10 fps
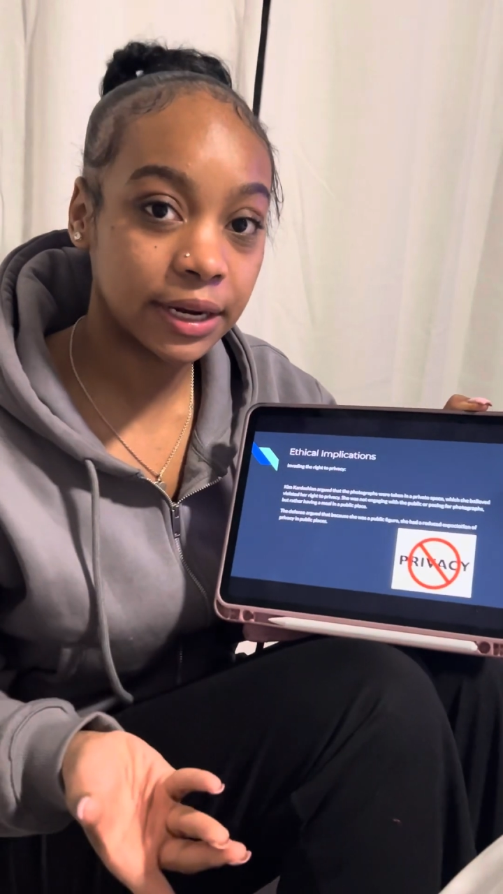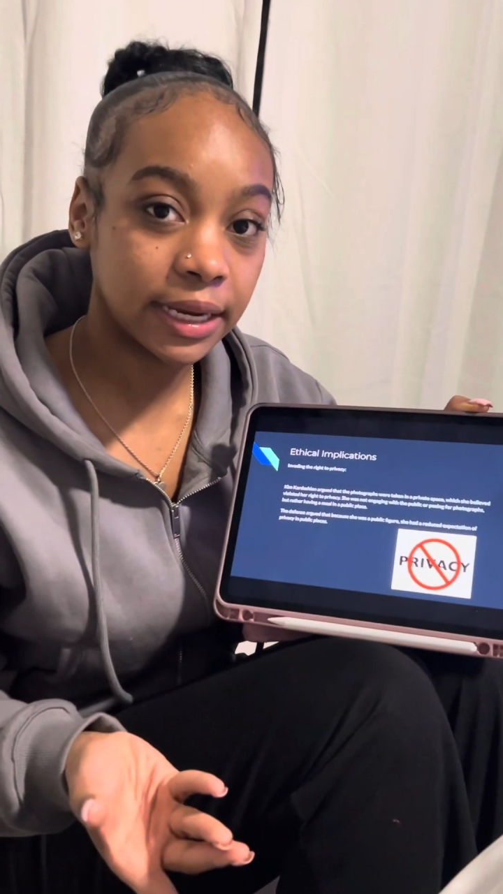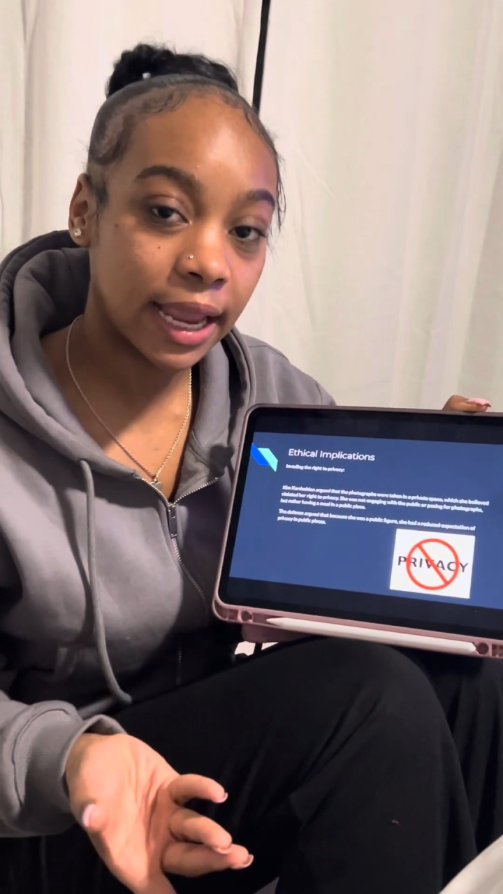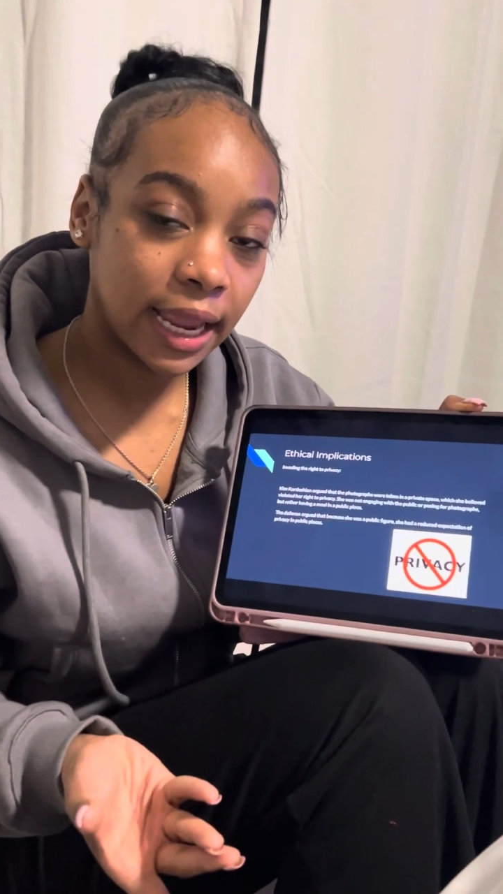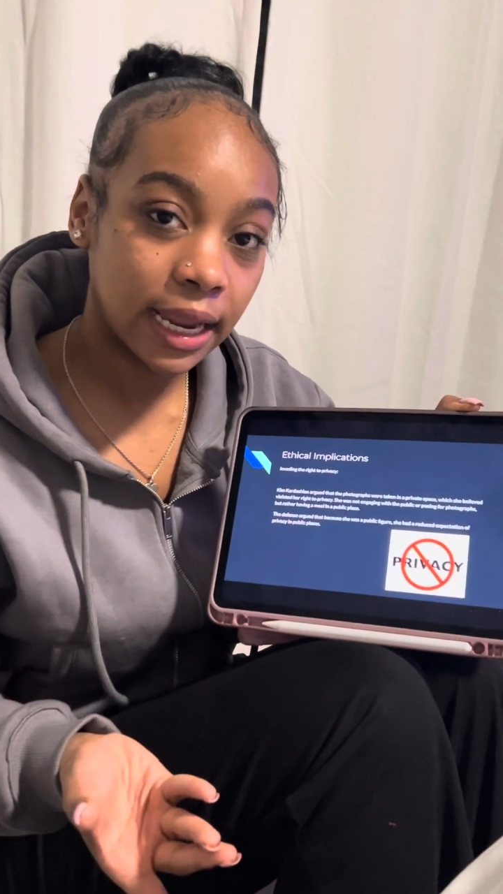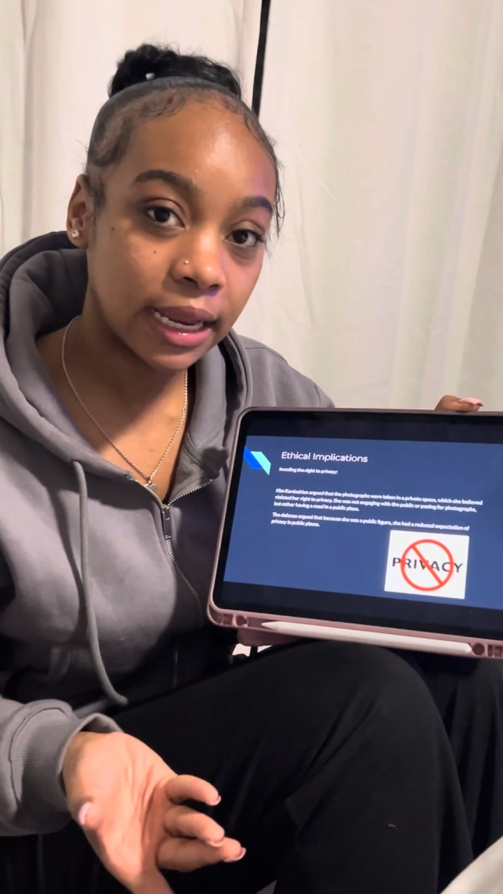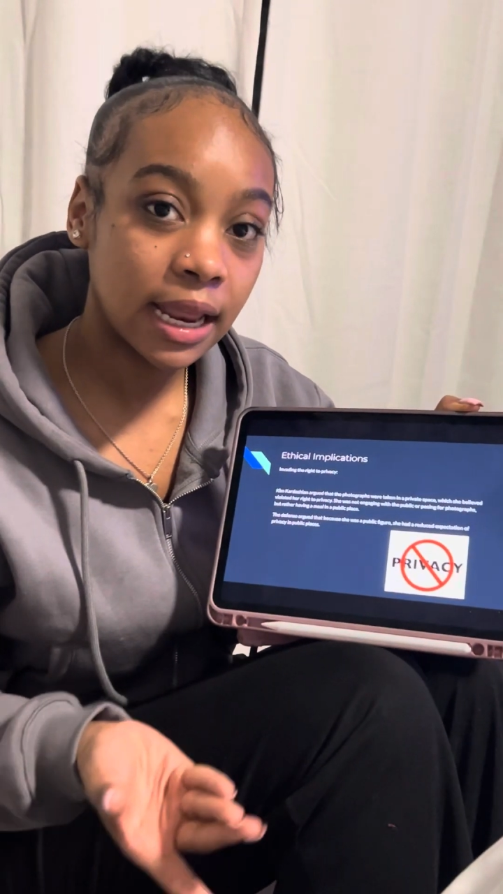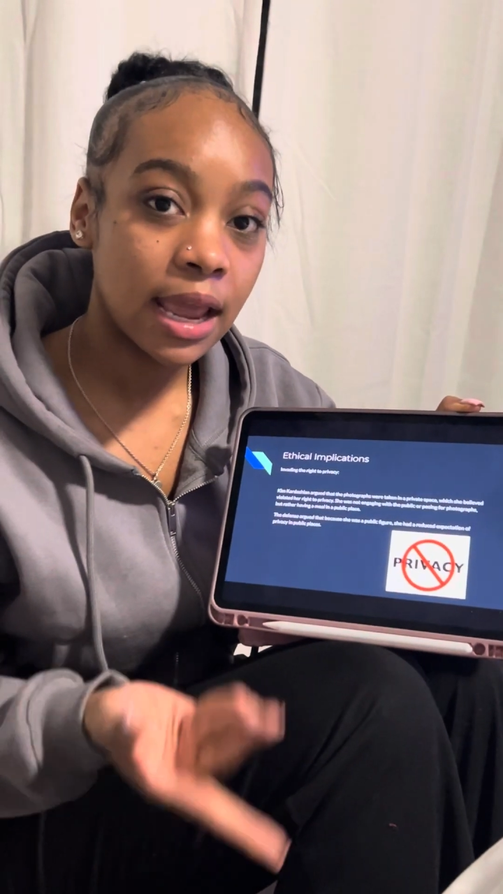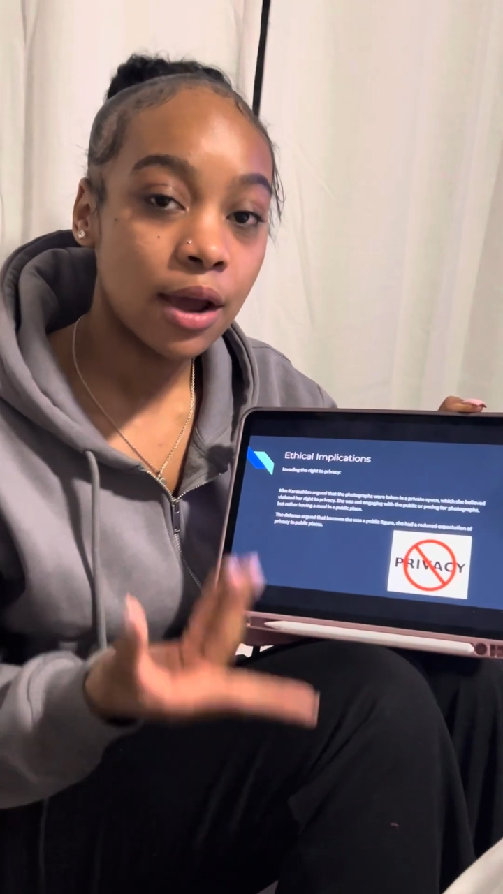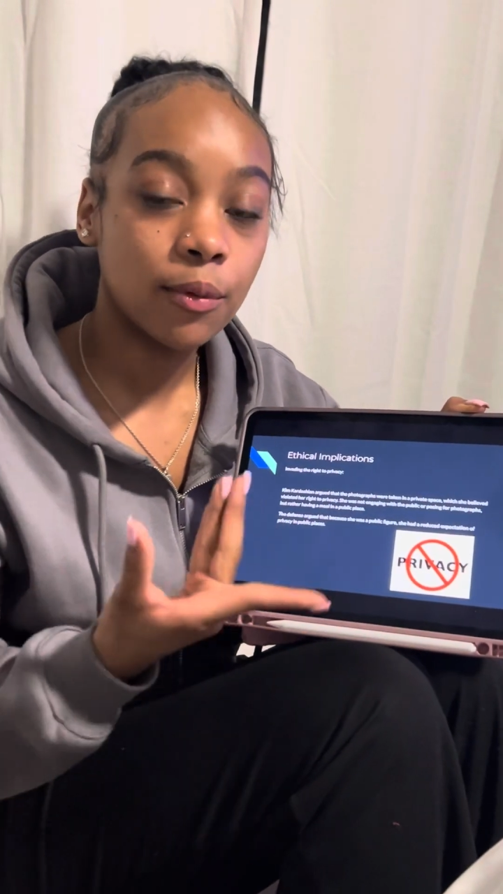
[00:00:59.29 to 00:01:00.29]
gain
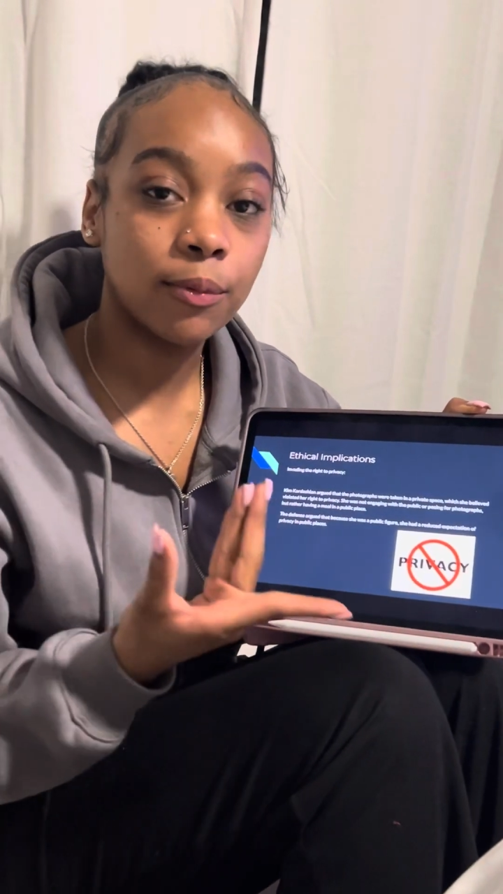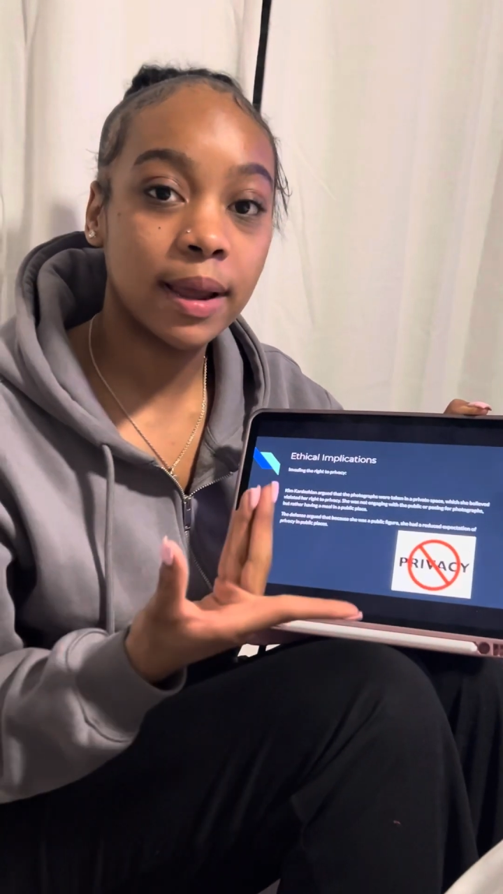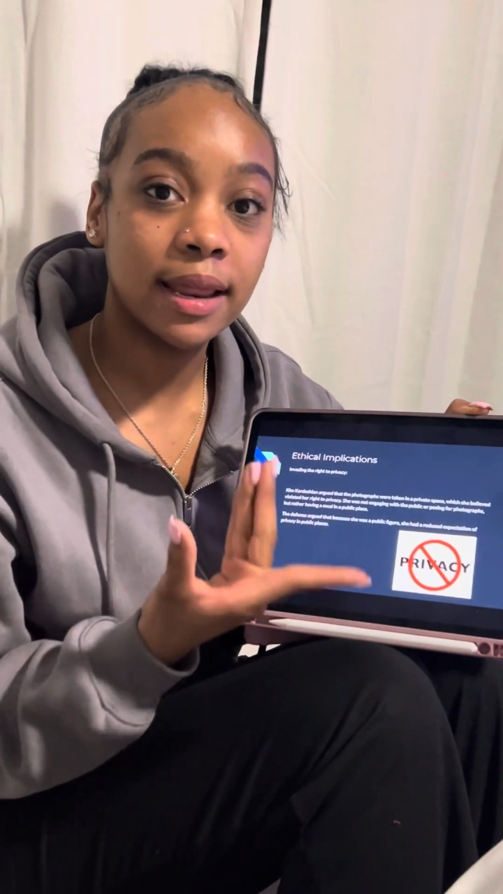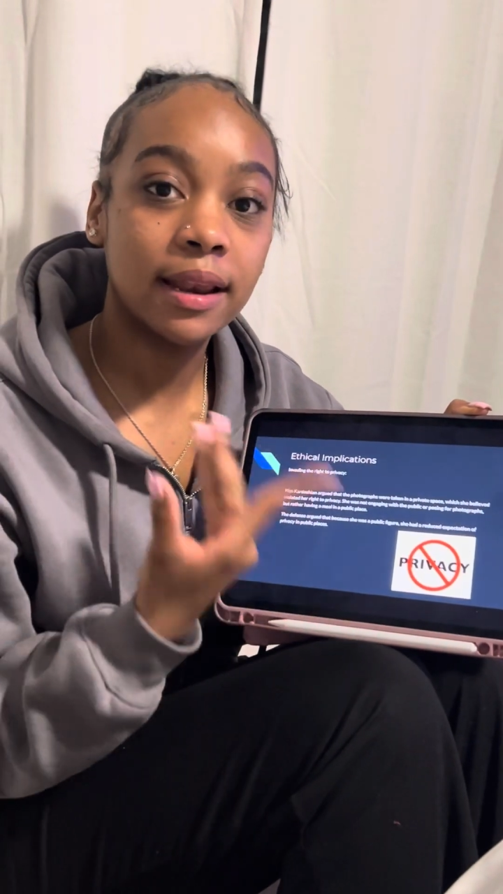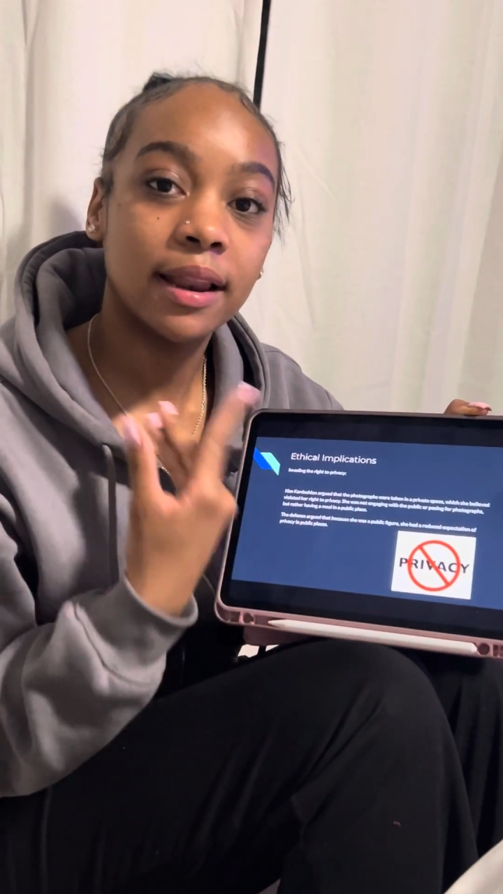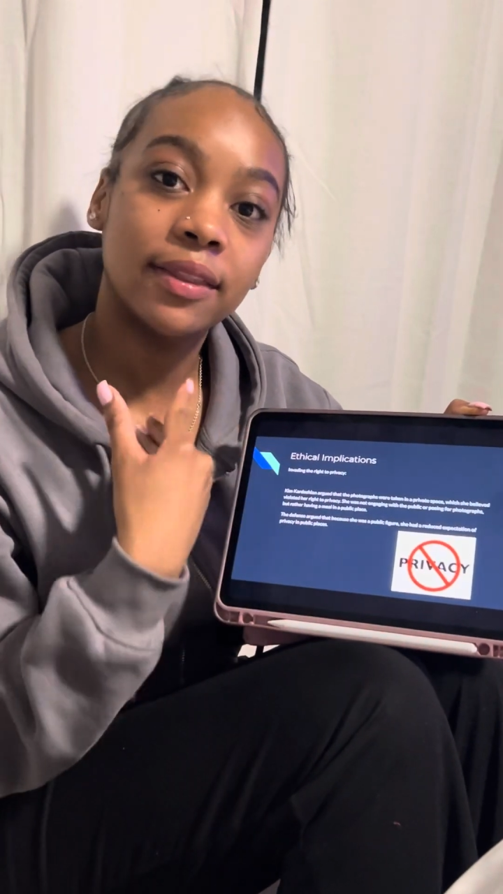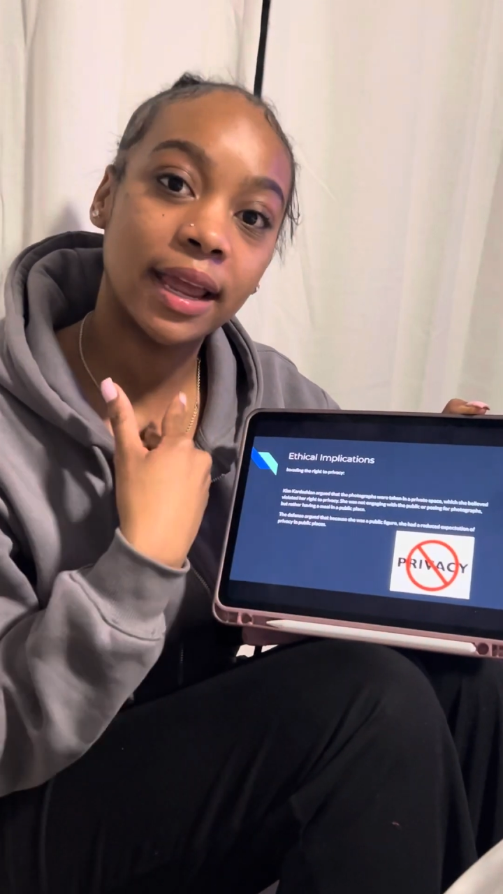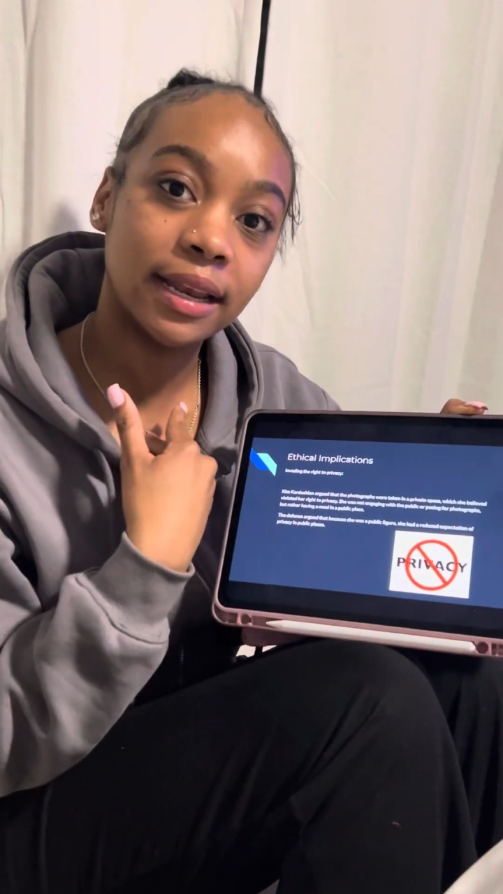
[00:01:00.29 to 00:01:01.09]
when they